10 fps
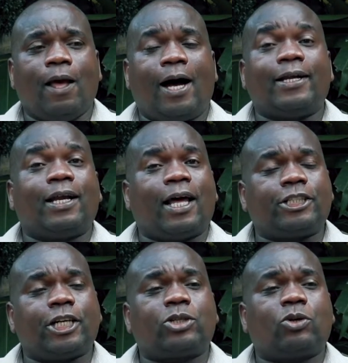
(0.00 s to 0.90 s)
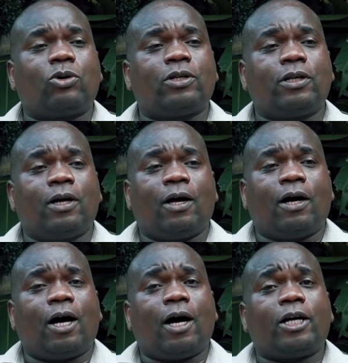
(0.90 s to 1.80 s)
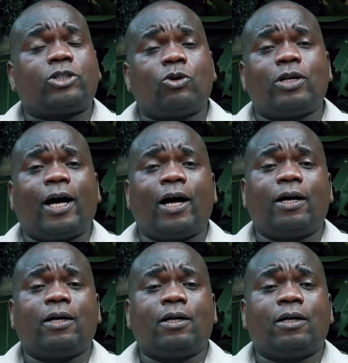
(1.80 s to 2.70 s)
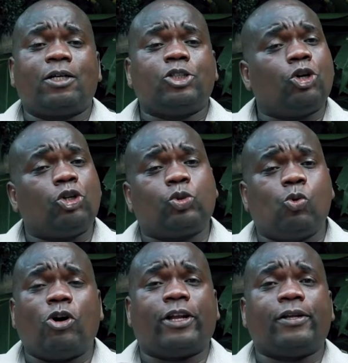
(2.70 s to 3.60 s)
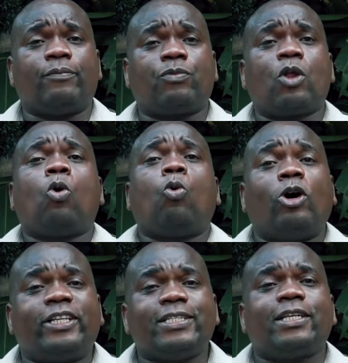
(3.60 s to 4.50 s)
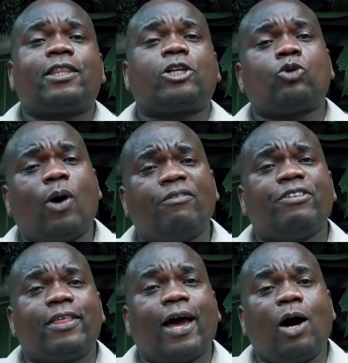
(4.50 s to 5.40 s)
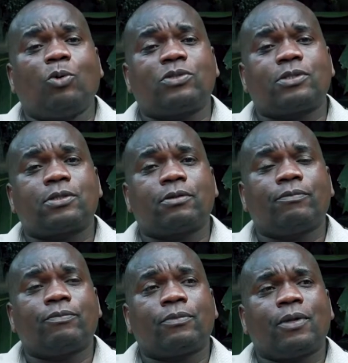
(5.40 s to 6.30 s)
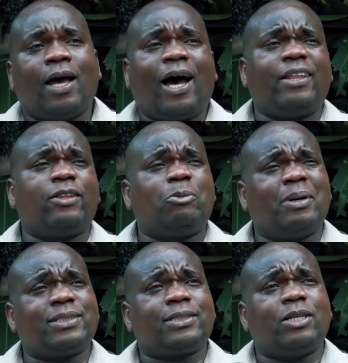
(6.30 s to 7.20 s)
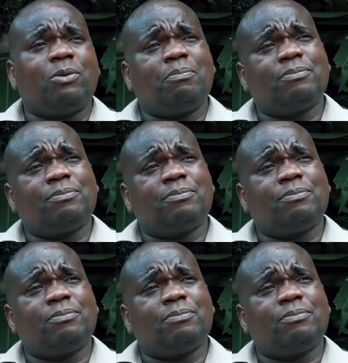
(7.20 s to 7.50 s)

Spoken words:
And Elisha told her, "Don't worry. What is it that you have in the house?" And the woman said,